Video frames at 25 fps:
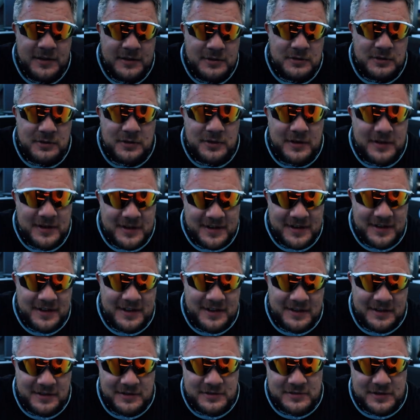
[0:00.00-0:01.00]
So
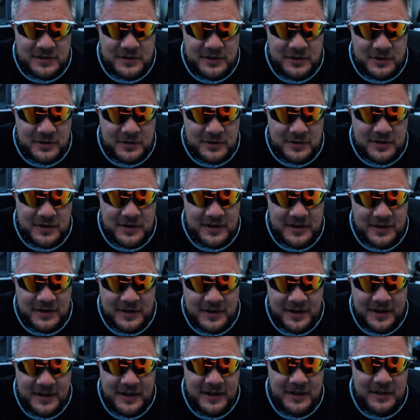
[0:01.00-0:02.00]
these are your
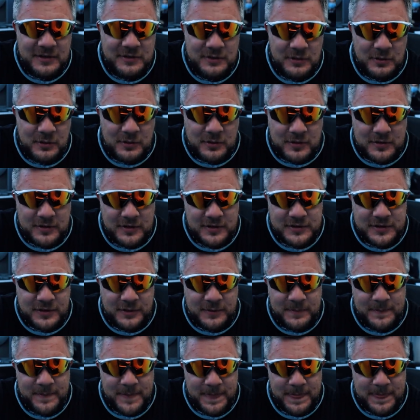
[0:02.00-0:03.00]
new Oakleys,
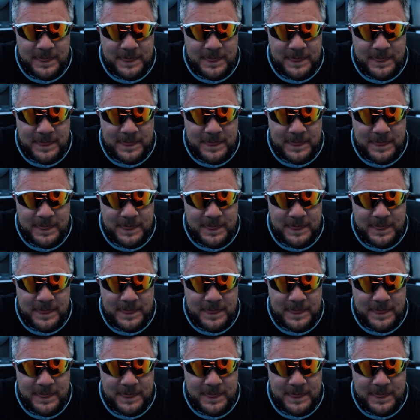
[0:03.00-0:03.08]
Tom.